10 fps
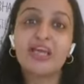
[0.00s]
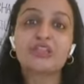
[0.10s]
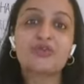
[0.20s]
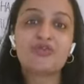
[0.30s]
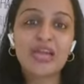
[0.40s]

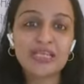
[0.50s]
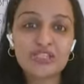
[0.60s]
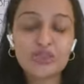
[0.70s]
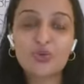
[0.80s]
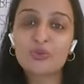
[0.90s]
So
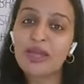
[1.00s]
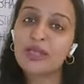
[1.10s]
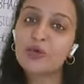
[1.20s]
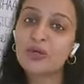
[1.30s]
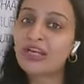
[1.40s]
phase 2
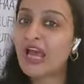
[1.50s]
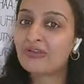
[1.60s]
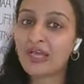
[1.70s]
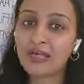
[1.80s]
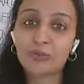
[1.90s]
mein you can
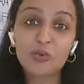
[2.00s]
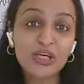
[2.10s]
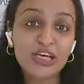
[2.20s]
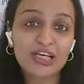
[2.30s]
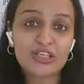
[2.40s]
have like a
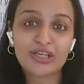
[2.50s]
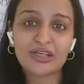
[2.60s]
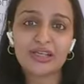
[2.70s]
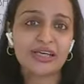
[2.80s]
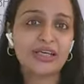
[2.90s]
mooli ka
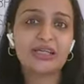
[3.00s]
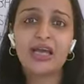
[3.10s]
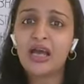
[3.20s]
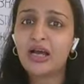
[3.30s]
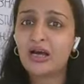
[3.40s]
chutney.